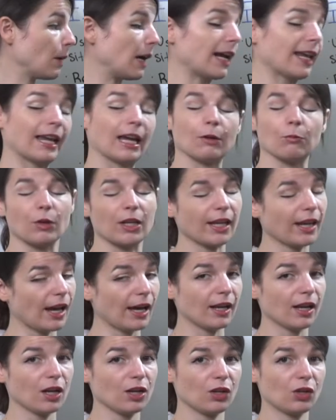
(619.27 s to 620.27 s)
Again, we
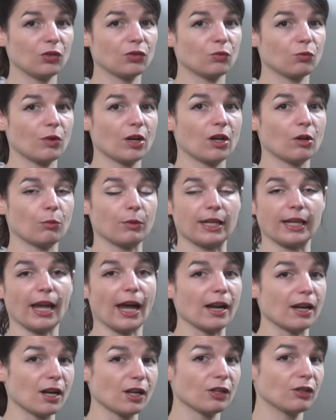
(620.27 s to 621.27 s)
cannot use will, we
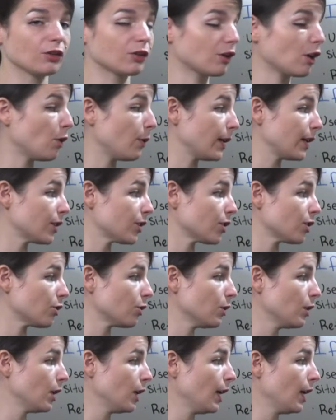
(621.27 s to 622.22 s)
cannot use going to.